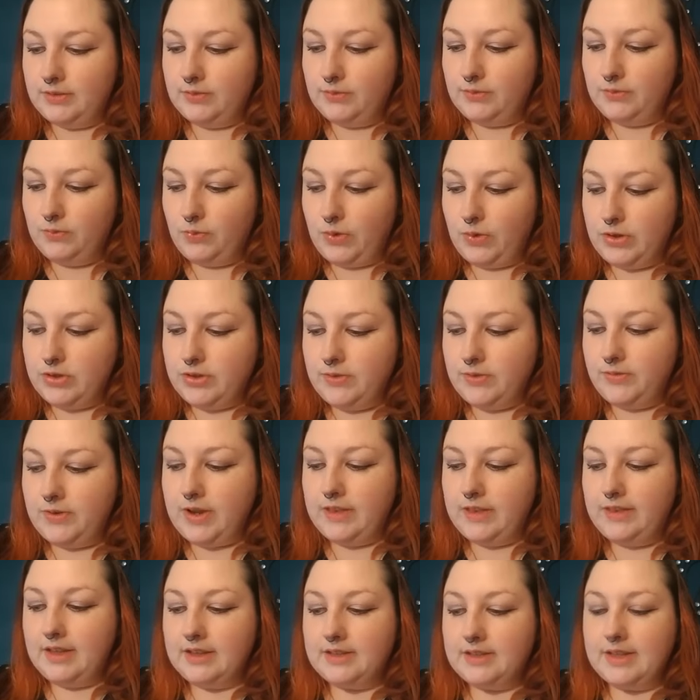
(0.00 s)
once you've written
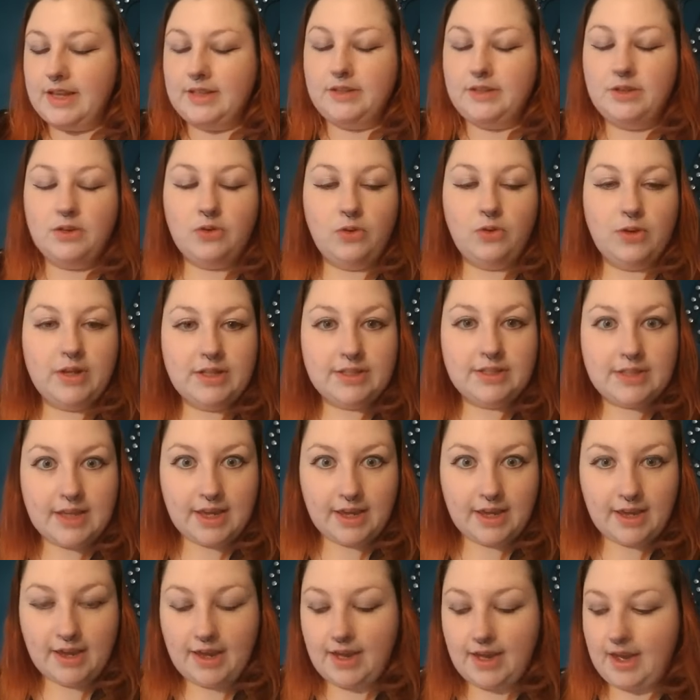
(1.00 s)
this letter, you're going to
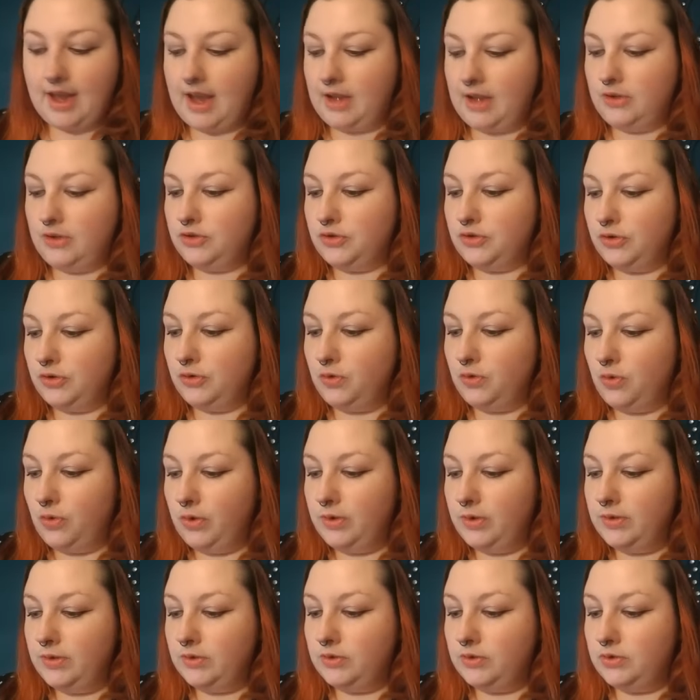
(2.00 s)
take it and you're
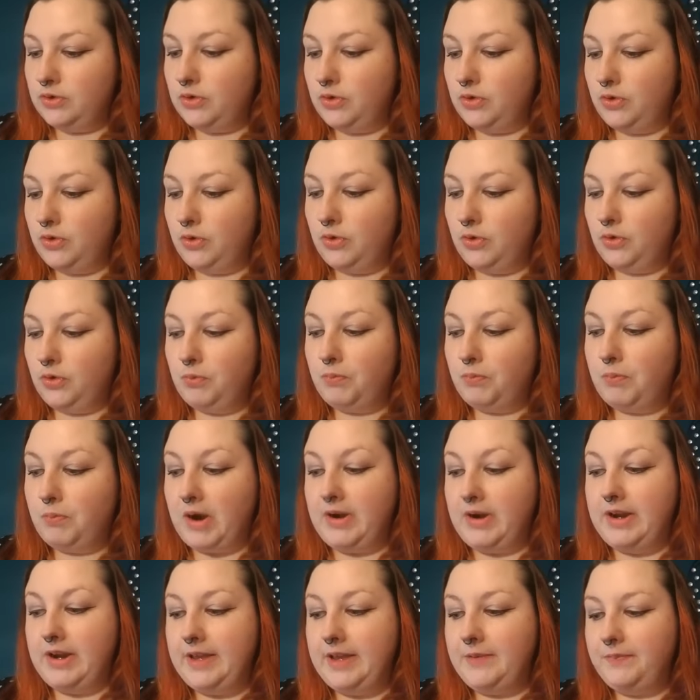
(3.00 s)
going to burn
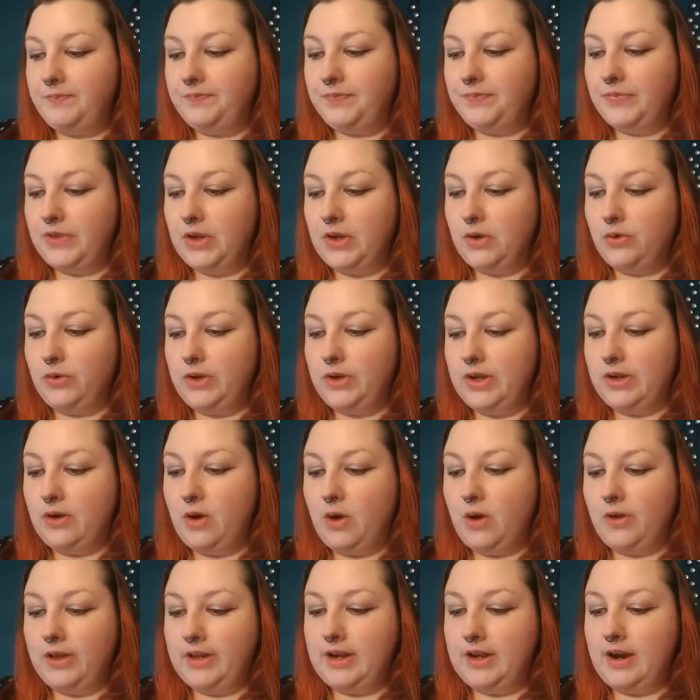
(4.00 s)
it. You're going to call
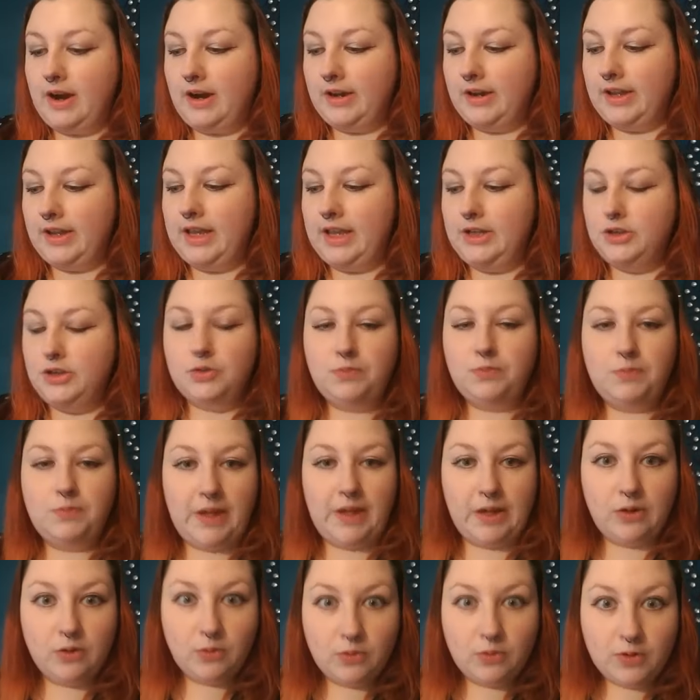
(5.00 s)
in Archangel
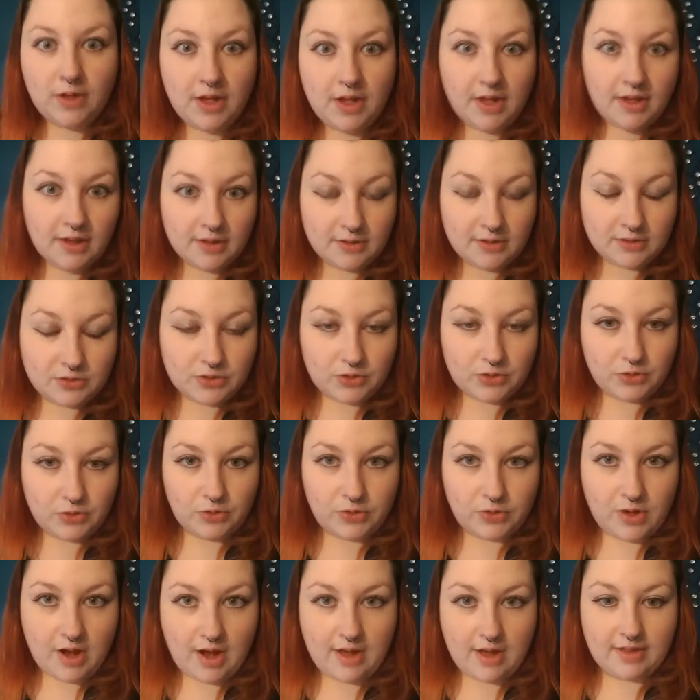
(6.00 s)
Michael to
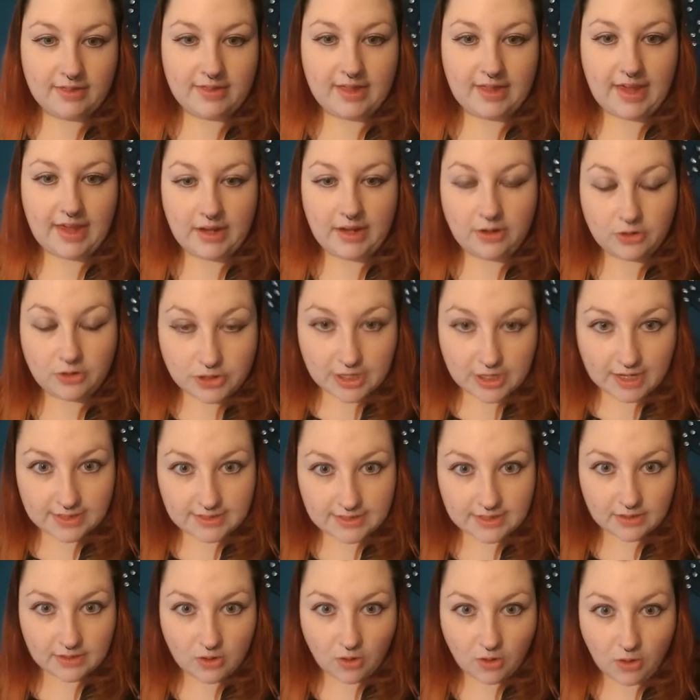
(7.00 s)
cut the
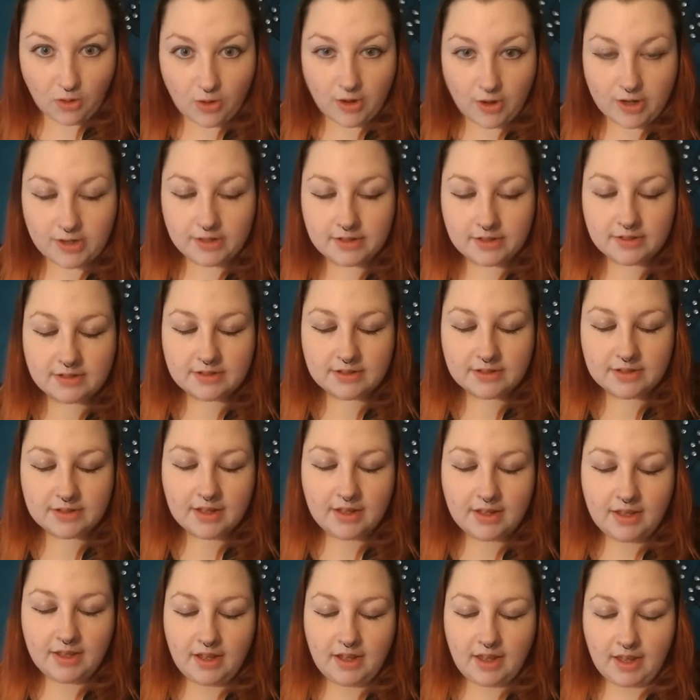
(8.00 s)
energetic cords.
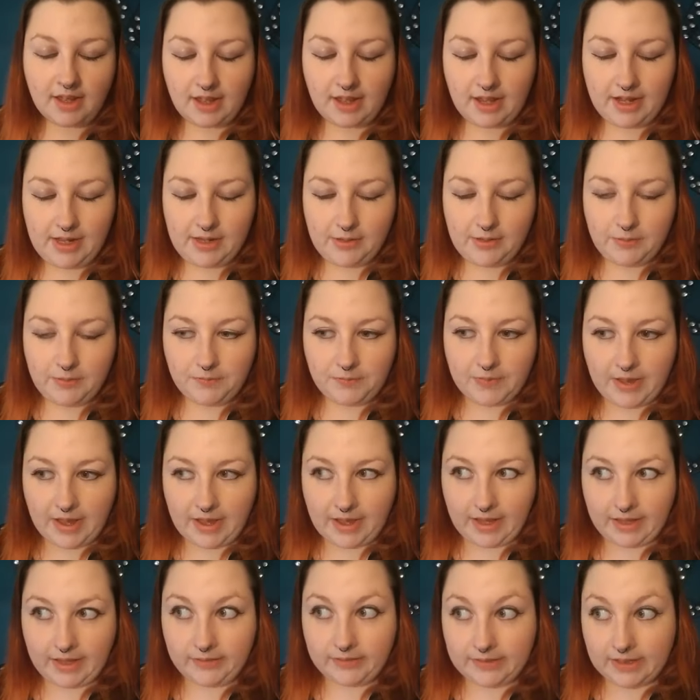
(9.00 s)

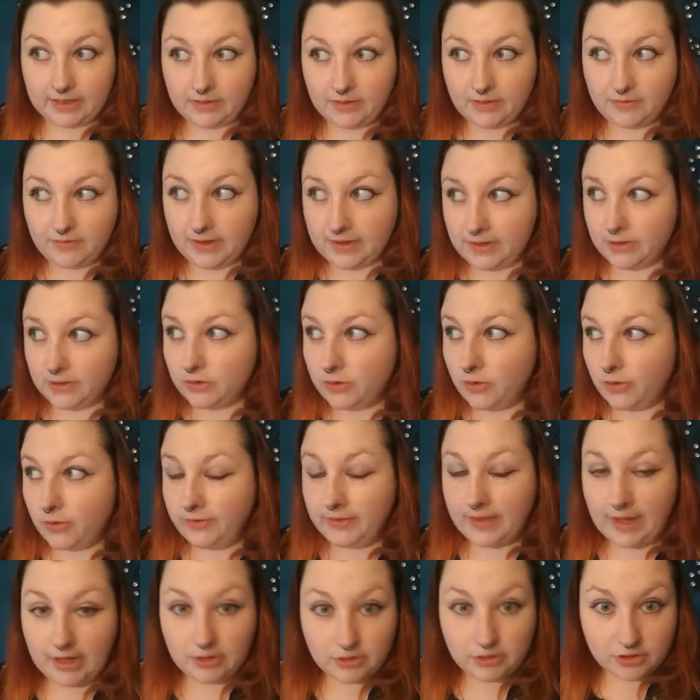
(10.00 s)
I did a video on
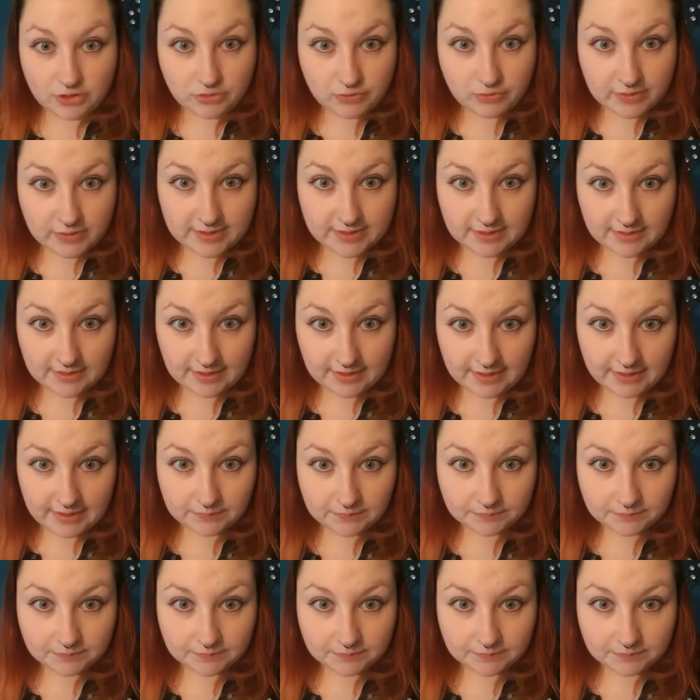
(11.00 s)
that just recently,